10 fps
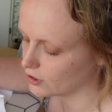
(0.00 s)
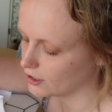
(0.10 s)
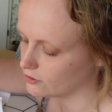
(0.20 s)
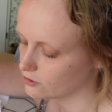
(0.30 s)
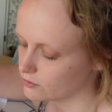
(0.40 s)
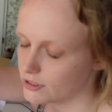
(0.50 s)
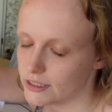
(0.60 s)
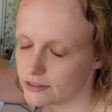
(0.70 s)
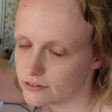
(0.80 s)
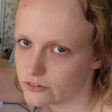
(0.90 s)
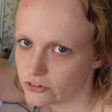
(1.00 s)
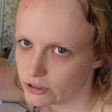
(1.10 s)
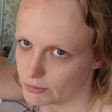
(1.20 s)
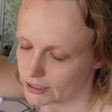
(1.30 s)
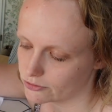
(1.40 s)
I don't need the
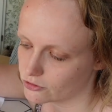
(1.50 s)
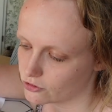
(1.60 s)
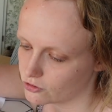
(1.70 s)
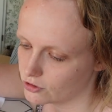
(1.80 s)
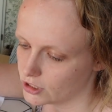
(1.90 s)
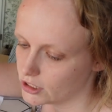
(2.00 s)
seam allowances